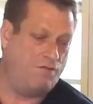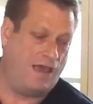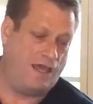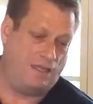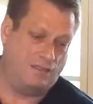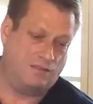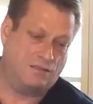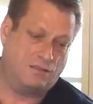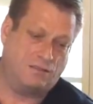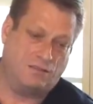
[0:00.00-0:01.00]

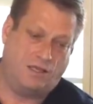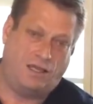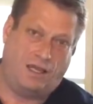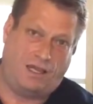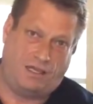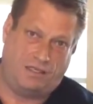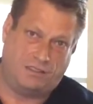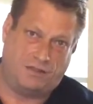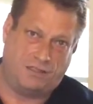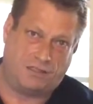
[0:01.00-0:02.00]
veins
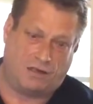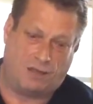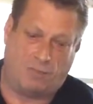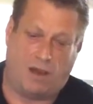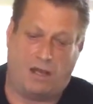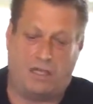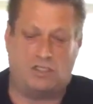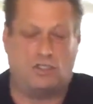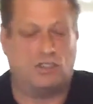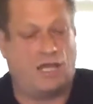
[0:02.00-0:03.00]
is in this clay pot.
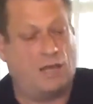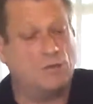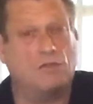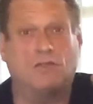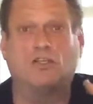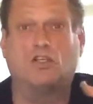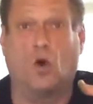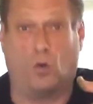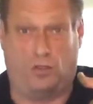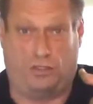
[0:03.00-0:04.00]
It's just absolutely
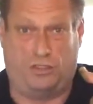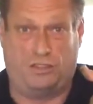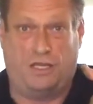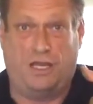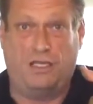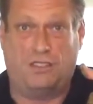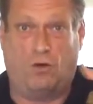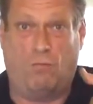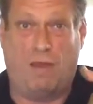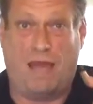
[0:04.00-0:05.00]
gorgeous.
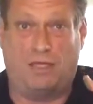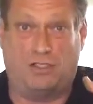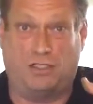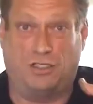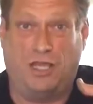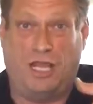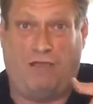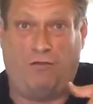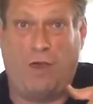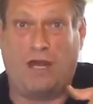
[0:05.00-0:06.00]
So imagine
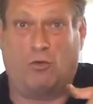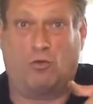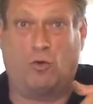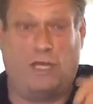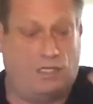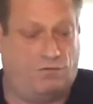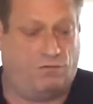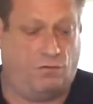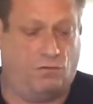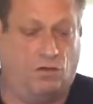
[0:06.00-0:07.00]
if you had a wreath
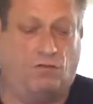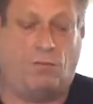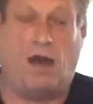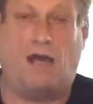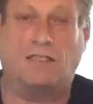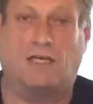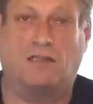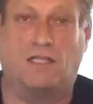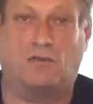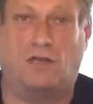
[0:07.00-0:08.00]
full of pots
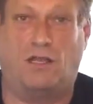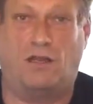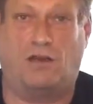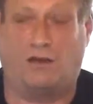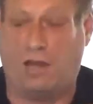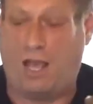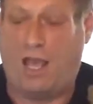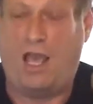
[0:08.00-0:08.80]
like this right here,